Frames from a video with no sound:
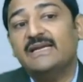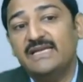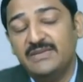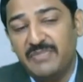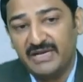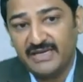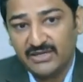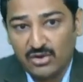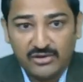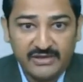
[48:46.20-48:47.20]

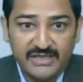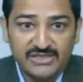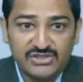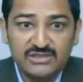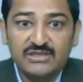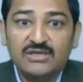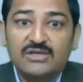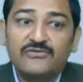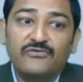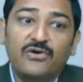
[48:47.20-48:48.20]
independent organization
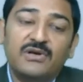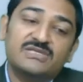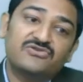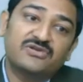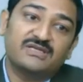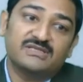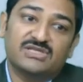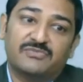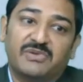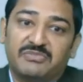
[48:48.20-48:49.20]
for
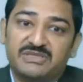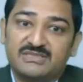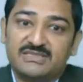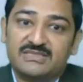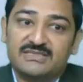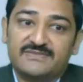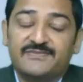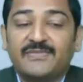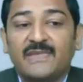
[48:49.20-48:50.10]
strategic purposes.